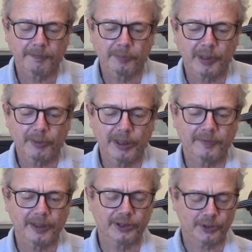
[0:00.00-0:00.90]
by way
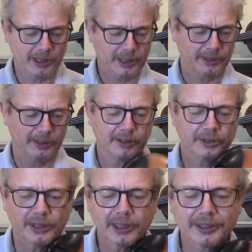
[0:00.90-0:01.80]
of illustration,
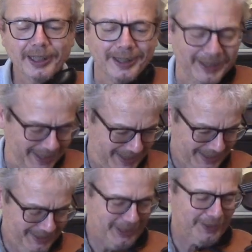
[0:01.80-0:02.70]
six
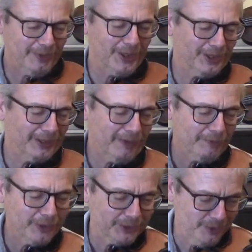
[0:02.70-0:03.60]
versions of the
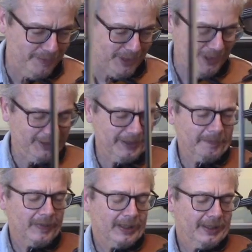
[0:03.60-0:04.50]
first two bars.
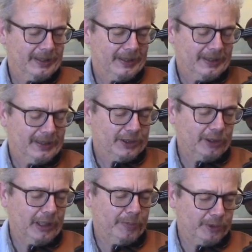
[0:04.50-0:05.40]

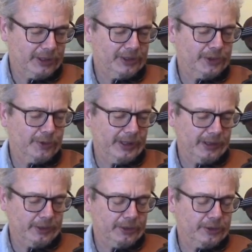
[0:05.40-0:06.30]
So La Bottine
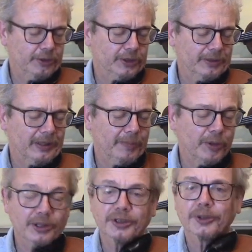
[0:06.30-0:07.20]

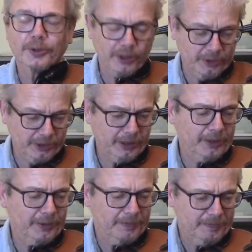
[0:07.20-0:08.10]
Souriante
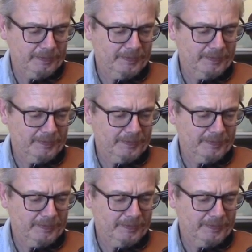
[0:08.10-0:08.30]
go.